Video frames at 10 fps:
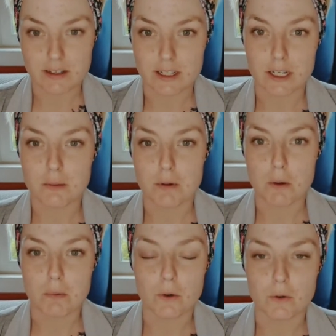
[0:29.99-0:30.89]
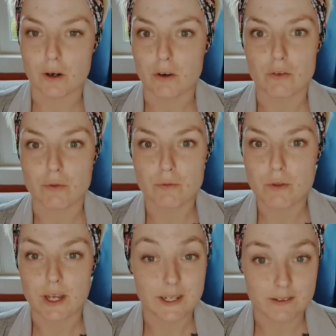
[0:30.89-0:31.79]
Green and purple are
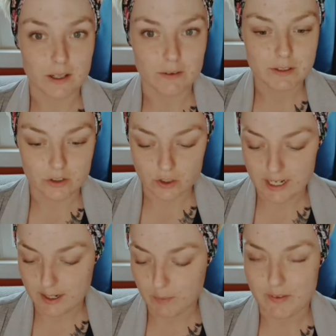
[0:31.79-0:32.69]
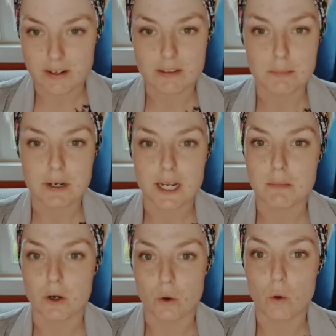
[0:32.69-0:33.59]
things I love to try, whether it's a
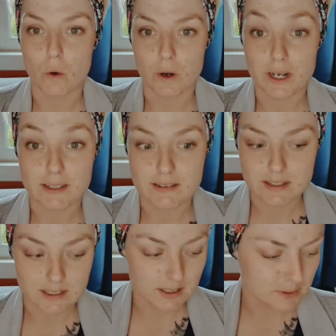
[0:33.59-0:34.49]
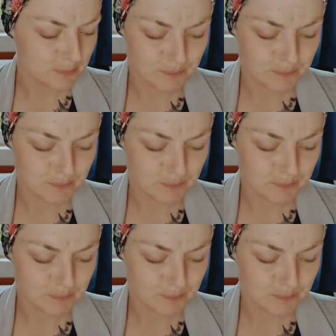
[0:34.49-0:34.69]
primer or a concealer,